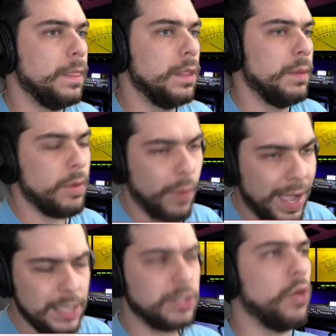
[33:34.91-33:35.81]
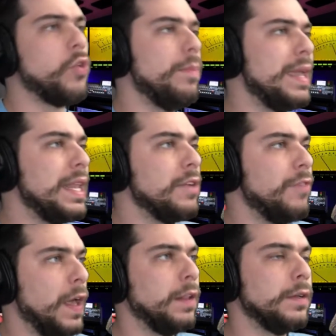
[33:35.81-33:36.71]
But why is local media
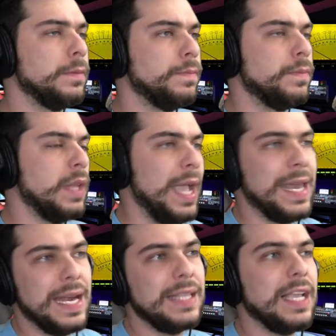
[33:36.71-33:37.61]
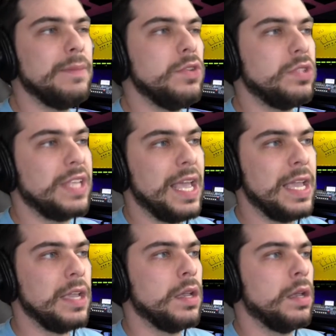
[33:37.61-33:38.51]
failing? And anytime you
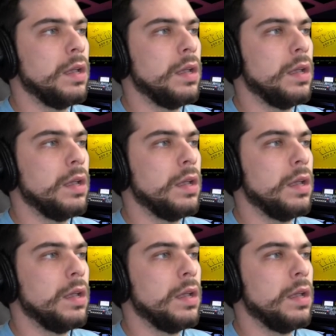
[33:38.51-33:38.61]
say